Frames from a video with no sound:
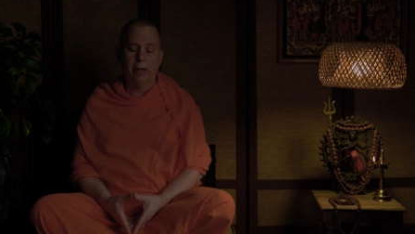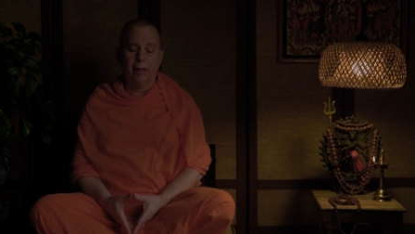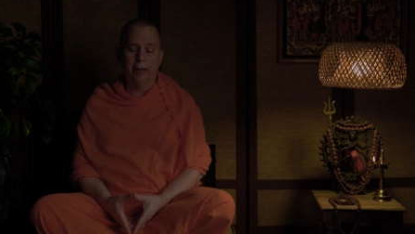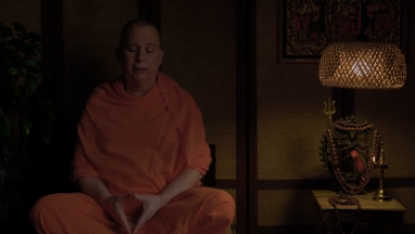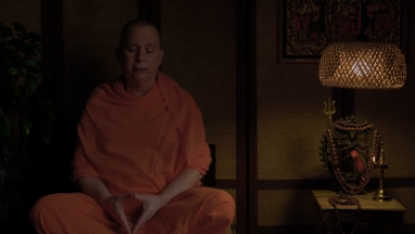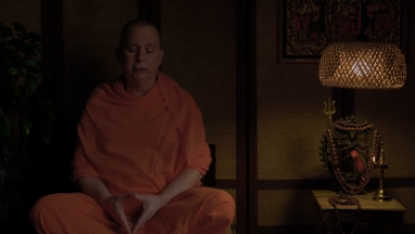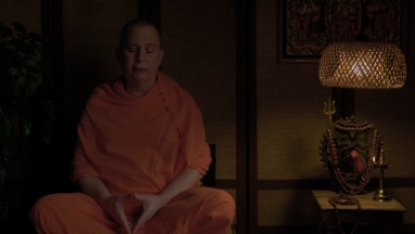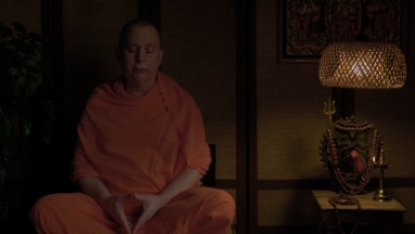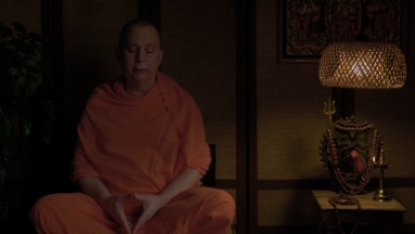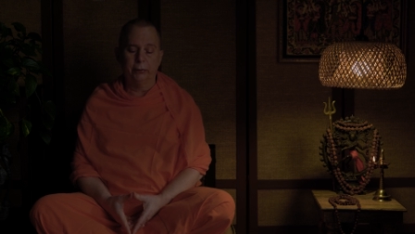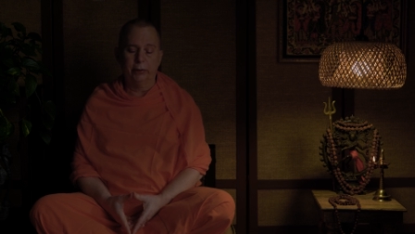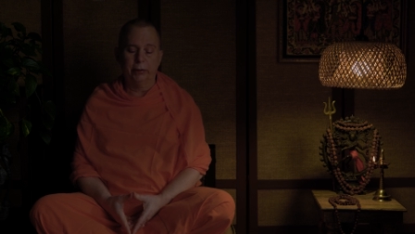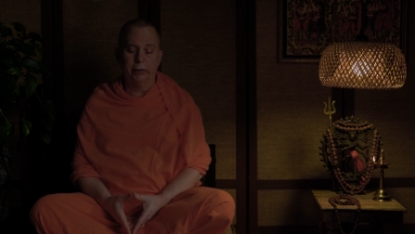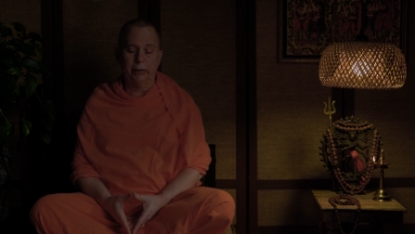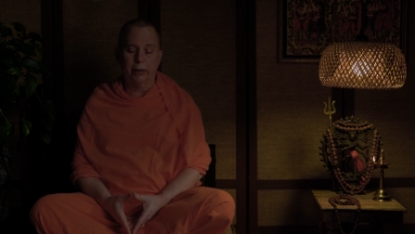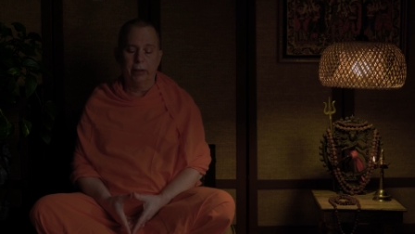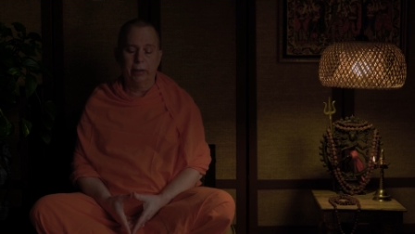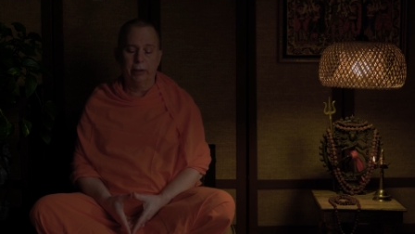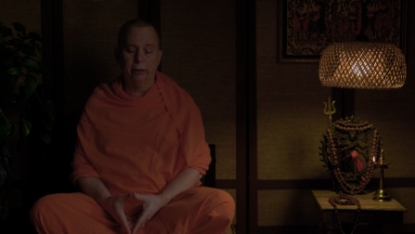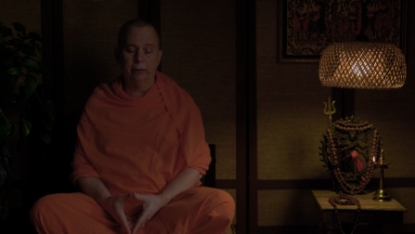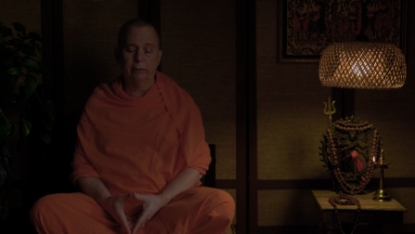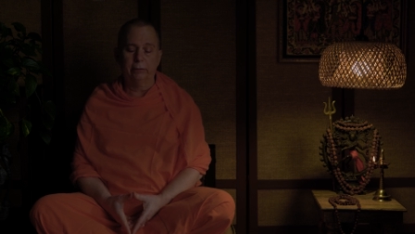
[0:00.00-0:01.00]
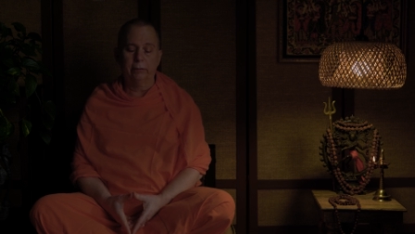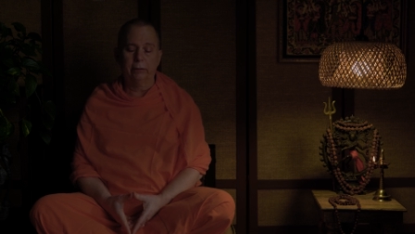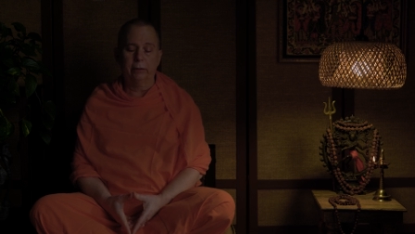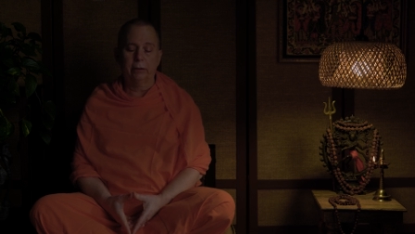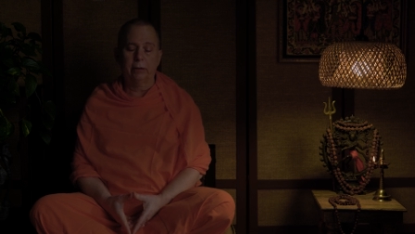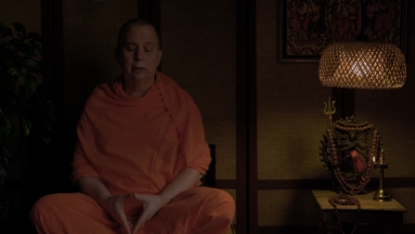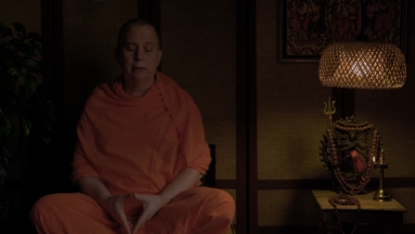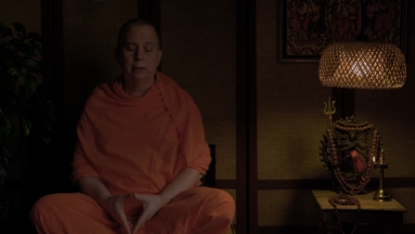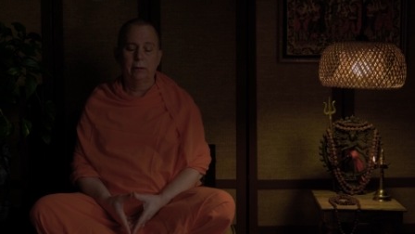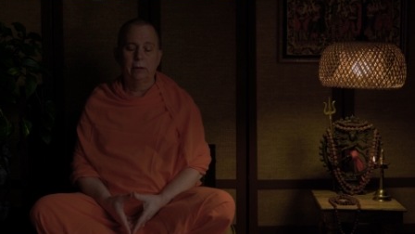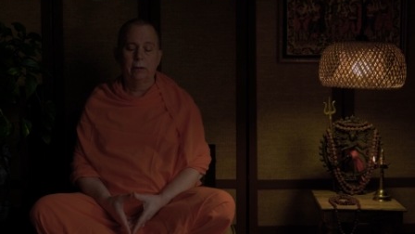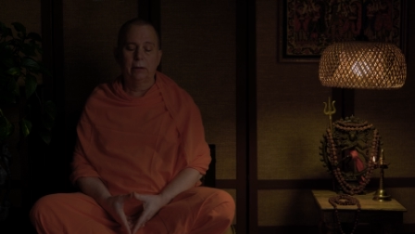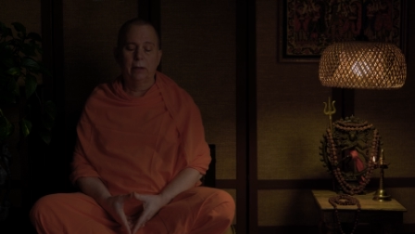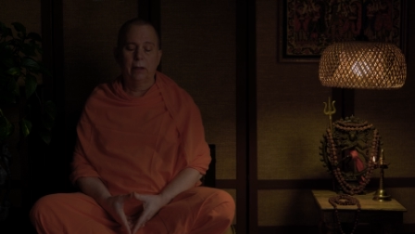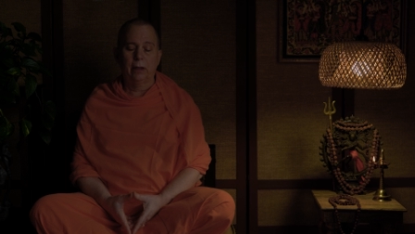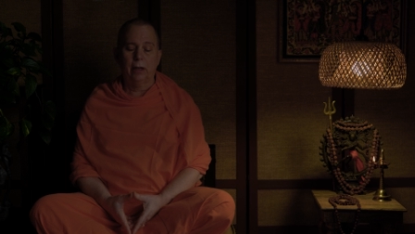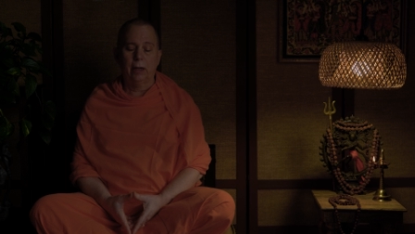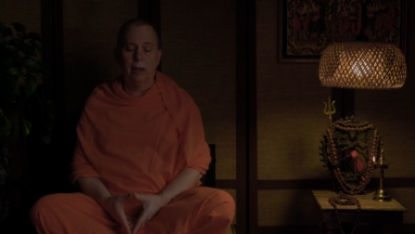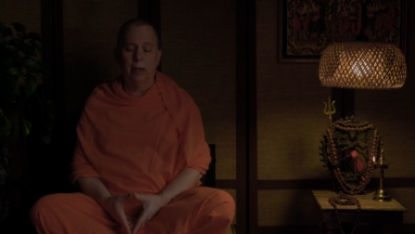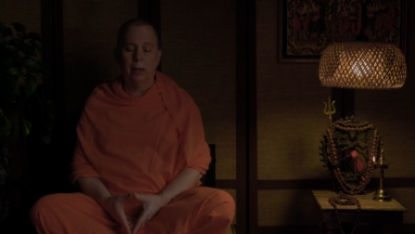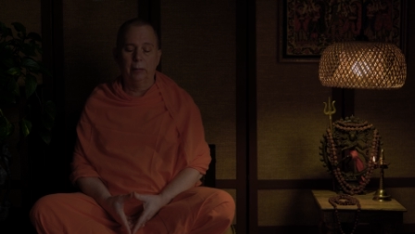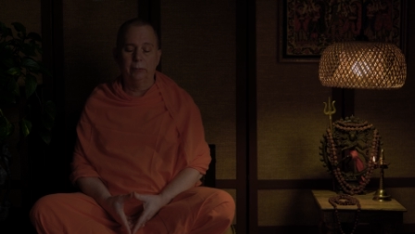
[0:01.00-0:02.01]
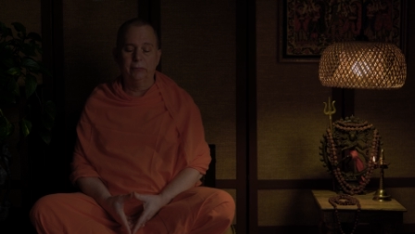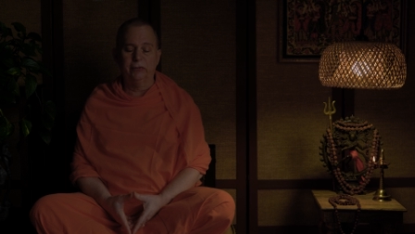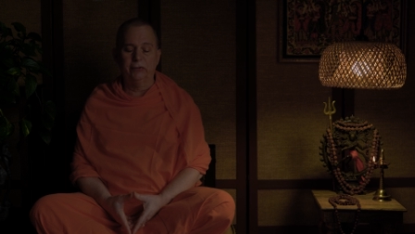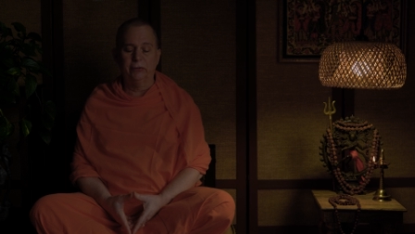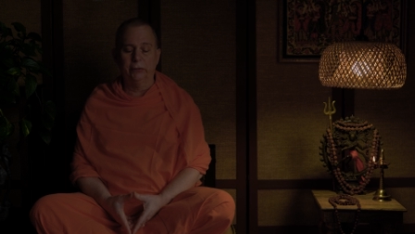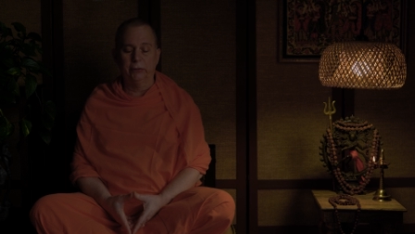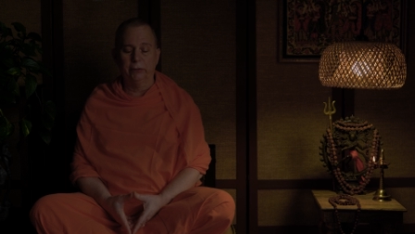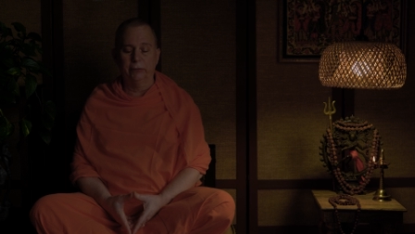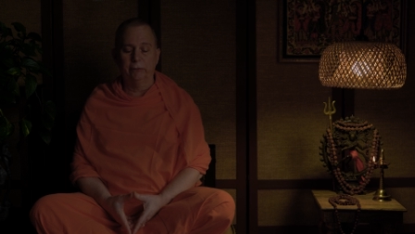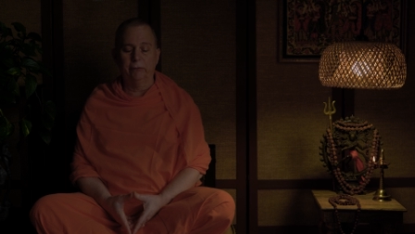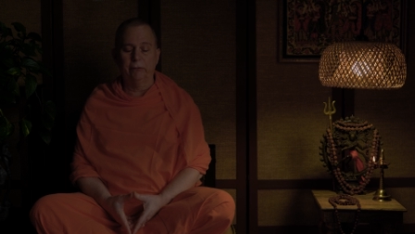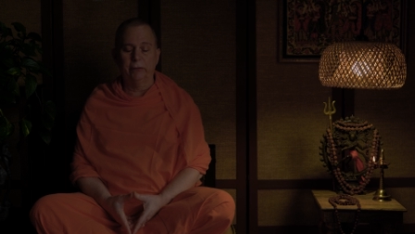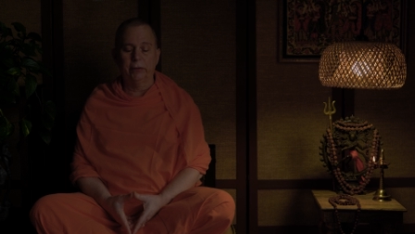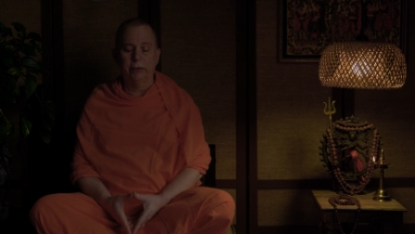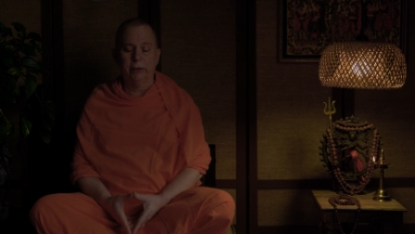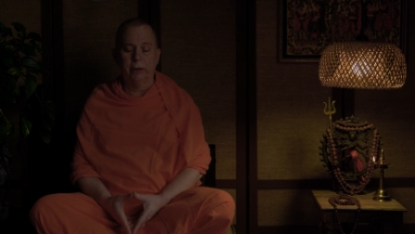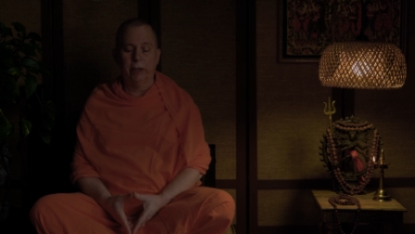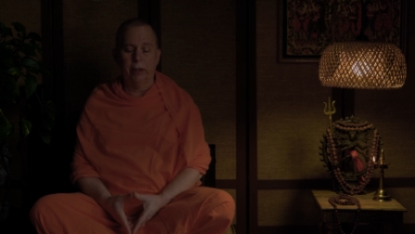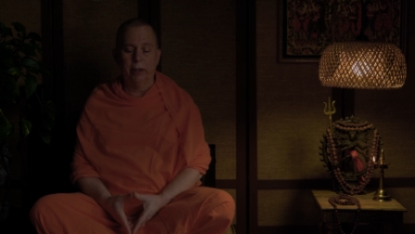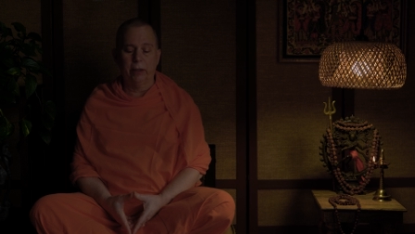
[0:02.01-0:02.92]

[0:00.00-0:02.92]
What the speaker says: As you inhale, observe the